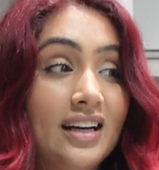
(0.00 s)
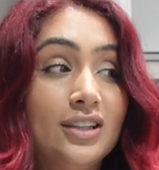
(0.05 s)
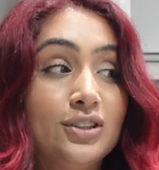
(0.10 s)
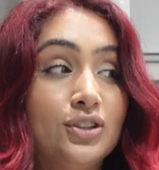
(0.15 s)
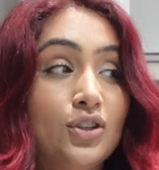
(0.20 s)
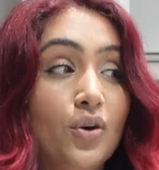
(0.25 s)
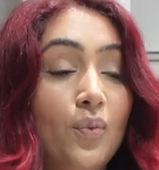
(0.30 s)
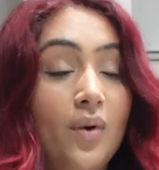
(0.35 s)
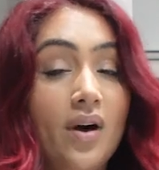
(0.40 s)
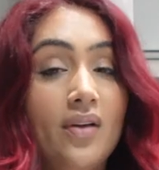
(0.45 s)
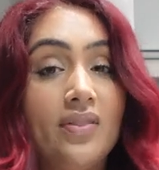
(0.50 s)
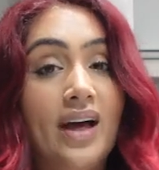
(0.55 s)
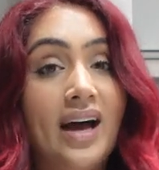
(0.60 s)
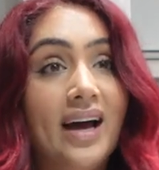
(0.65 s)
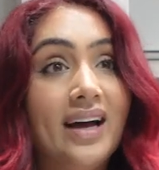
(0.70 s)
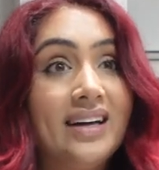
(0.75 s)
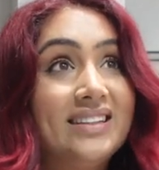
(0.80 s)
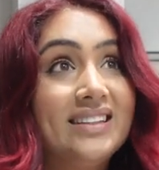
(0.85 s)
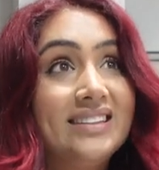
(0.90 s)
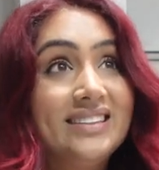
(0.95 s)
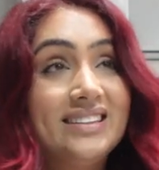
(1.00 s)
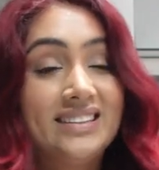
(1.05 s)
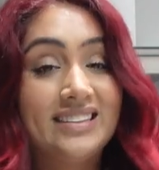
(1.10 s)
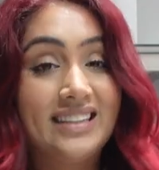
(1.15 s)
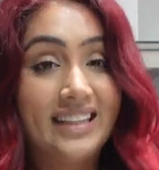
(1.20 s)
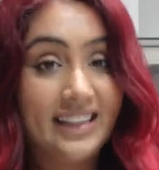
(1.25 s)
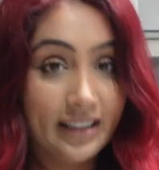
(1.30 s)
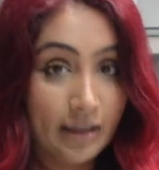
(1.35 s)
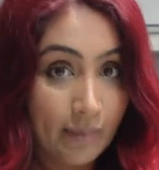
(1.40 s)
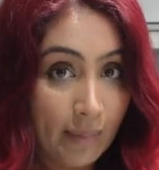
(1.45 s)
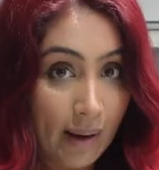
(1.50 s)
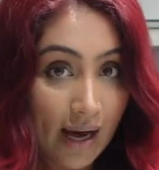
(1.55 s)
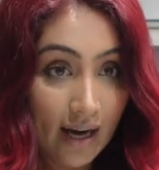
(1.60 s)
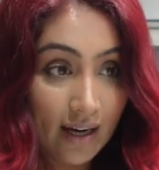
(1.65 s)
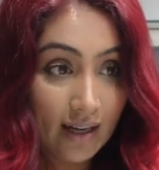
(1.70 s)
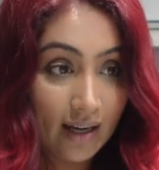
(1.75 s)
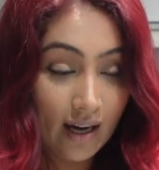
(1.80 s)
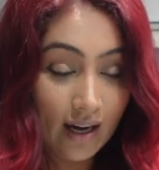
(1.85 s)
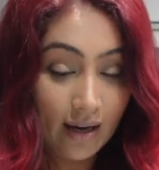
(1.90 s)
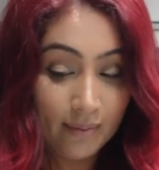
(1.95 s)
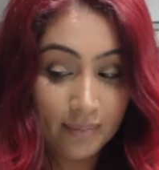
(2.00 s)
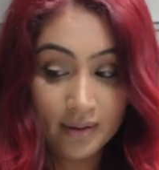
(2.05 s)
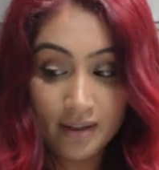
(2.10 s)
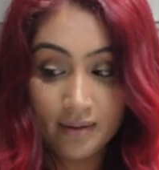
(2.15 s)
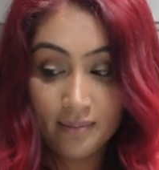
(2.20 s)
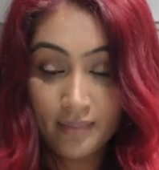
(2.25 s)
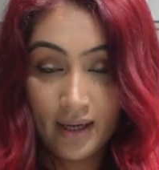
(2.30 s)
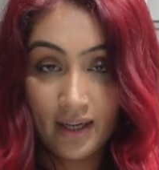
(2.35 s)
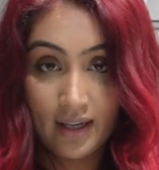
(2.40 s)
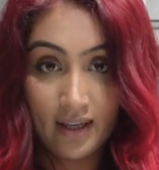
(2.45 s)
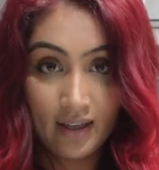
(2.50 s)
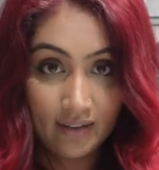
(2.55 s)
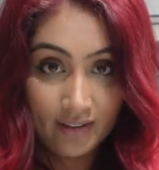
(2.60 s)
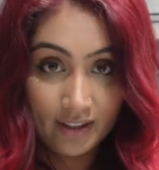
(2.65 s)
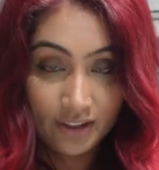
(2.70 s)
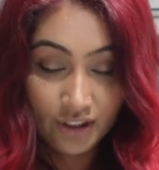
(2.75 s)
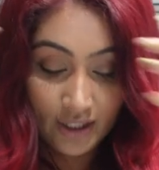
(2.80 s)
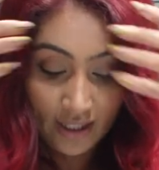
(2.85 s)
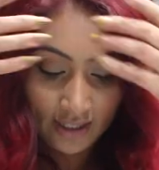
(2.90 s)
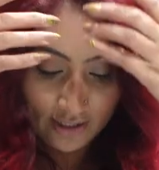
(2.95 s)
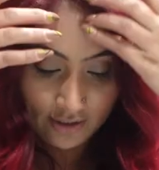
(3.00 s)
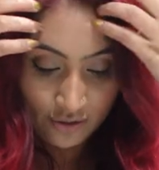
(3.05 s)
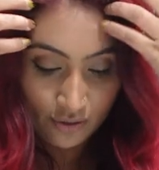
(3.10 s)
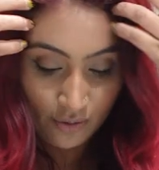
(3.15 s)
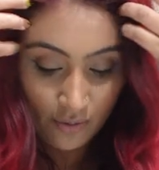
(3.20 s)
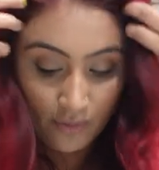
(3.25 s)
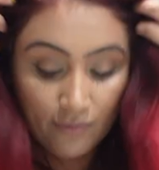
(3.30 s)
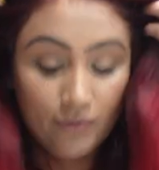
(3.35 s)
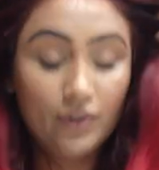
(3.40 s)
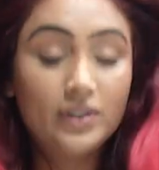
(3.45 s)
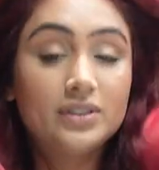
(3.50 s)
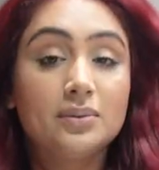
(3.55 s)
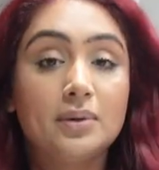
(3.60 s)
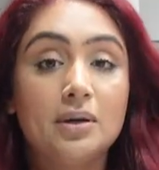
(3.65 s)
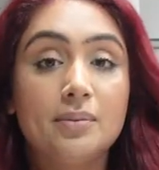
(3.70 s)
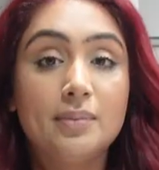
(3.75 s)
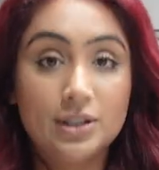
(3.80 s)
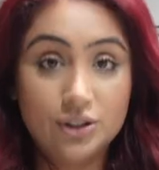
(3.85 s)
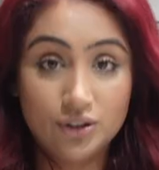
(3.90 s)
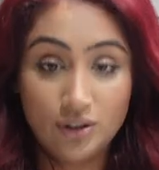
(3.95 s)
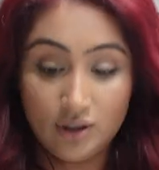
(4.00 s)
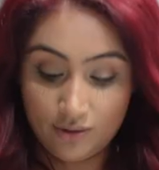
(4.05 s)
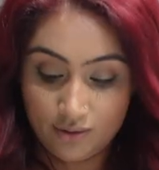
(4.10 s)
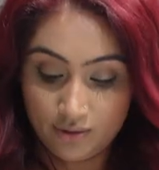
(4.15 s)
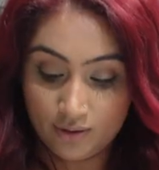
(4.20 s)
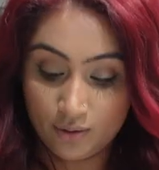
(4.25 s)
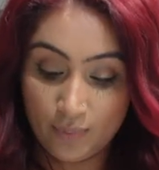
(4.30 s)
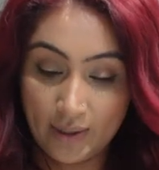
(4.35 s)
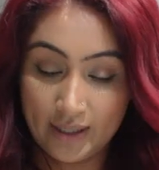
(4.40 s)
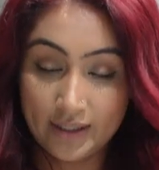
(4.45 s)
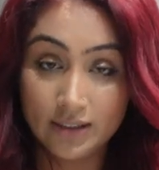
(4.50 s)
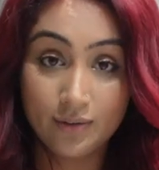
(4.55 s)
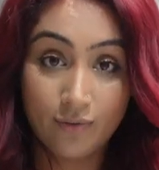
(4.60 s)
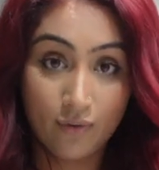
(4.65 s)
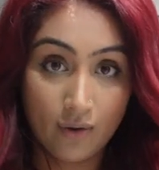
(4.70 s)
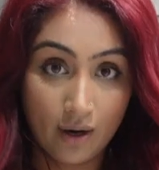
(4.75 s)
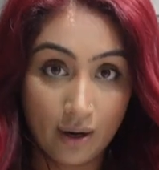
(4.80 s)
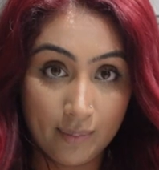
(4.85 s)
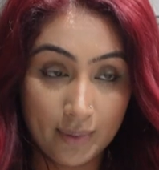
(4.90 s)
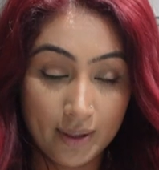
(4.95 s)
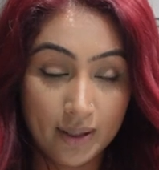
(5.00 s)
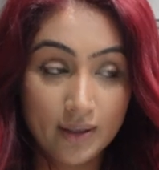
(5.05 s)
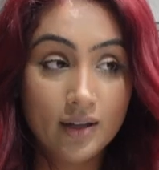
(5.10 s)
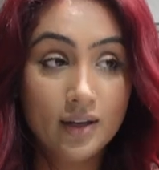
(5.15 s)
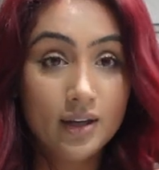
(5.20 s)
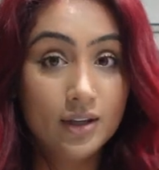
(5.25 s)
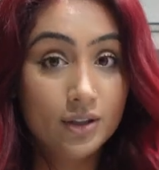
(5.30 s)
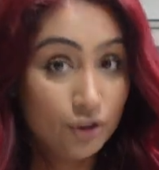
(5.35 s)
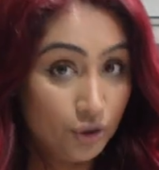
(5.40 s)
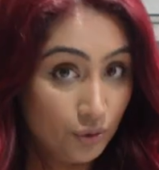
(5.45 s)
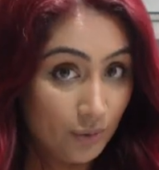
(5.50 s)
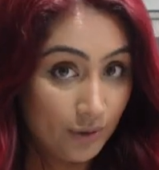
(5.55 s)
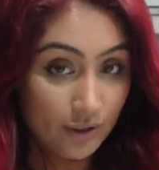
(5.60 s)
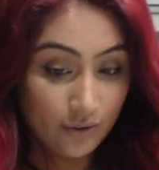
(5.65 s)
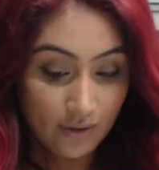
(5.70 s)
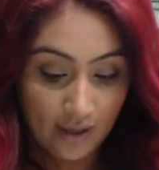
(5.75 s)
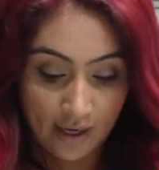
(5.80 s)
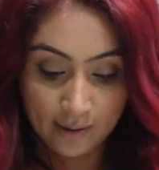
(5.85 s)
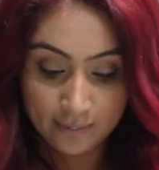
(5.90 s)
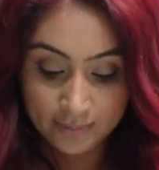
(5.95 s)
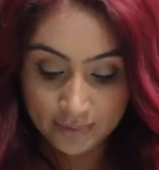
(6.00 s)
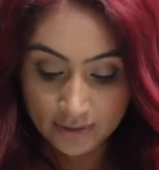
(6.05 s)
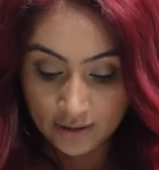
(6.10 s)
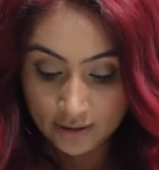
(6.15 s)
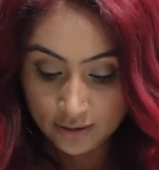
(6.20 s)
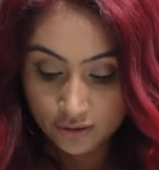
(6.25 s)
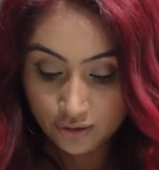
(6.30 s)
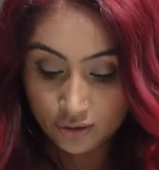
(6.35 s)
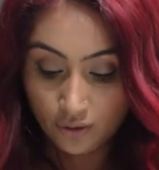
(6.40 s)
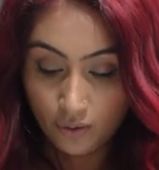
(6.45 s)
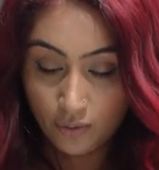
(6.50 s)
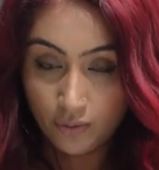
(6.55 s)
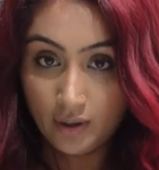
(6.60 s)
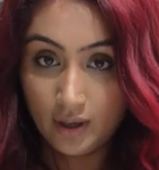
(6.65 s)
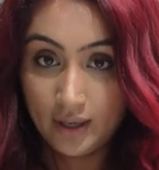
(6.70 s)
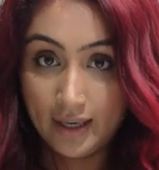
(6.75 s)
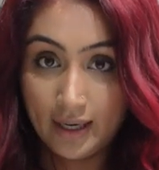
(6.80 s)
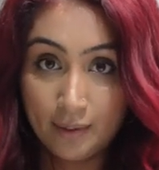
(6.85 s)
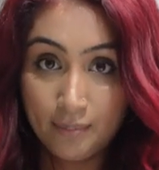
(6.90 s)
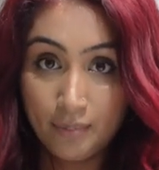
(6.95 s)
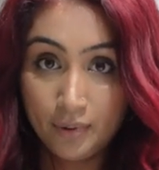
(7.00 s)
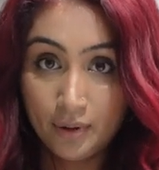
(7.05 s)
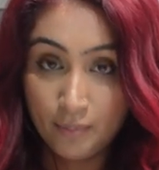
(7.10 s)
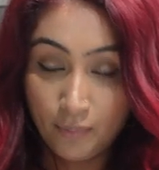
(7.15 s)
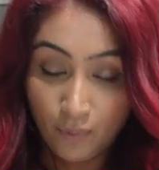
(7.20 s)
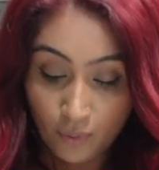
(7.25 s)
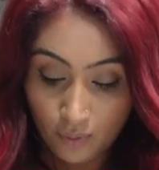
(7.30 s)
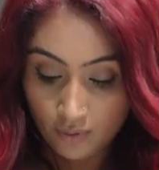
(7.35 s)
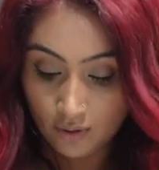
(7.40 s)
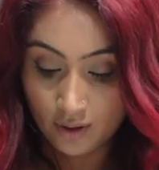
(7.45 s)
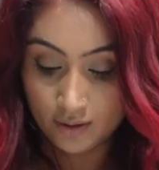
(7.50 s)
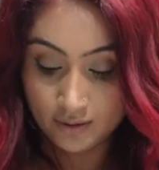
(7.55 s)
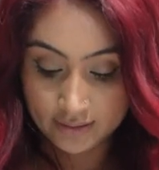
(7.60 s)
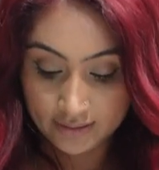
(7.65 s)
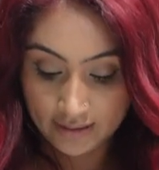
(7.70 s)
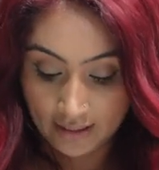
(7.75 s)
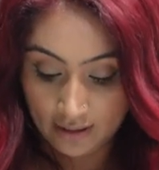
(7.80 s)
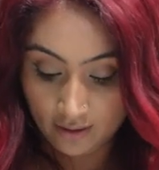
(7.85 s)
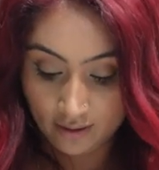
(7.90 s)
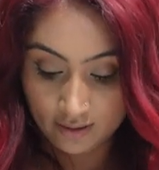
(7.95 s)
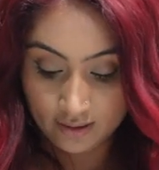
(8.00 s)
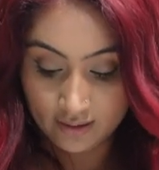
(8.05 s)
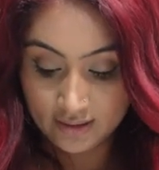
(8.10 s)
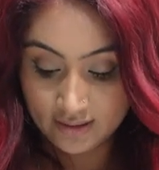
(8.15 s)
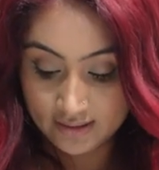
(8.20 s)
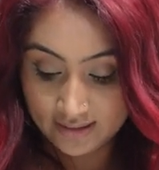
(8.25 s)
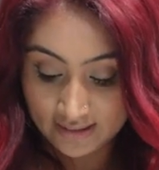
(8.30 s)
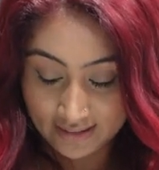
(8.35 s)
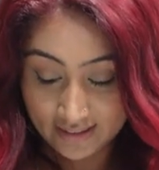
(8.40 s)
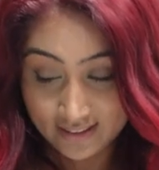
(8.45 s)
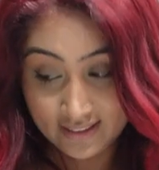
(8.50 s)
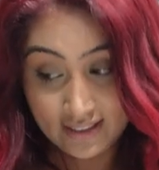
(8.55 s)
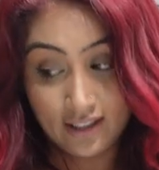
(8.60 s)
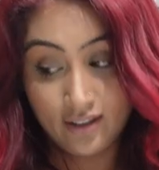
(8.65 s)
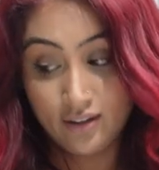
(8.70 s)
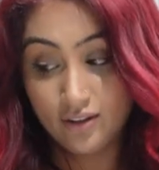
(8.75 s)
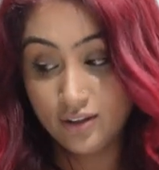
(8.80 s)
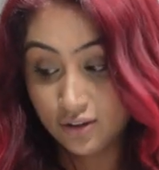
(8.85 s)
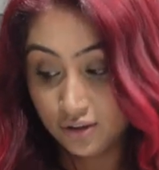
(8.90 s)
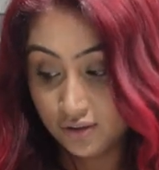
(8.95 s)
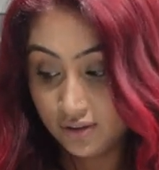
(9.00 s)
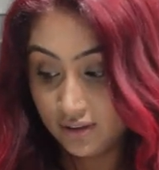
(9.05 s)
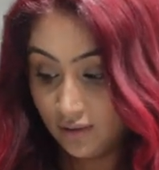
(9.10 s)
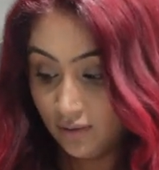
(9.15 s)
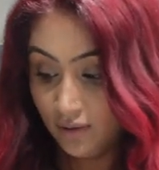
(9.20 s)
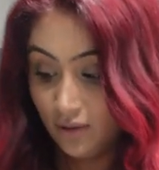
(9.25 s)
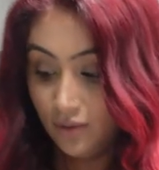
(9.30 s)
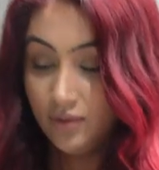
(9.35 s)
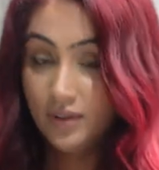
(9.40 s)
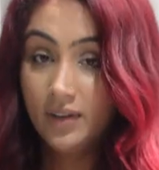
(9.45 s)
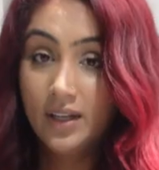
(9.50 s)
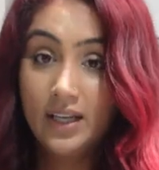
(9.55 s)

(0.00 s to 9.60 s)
So while that does this thing in the back, I'm gonna make the chicken. So first I'm gonna measure out the rice for Amin, 200 grams. So again, put a bowl on the scale, set the scale to 0,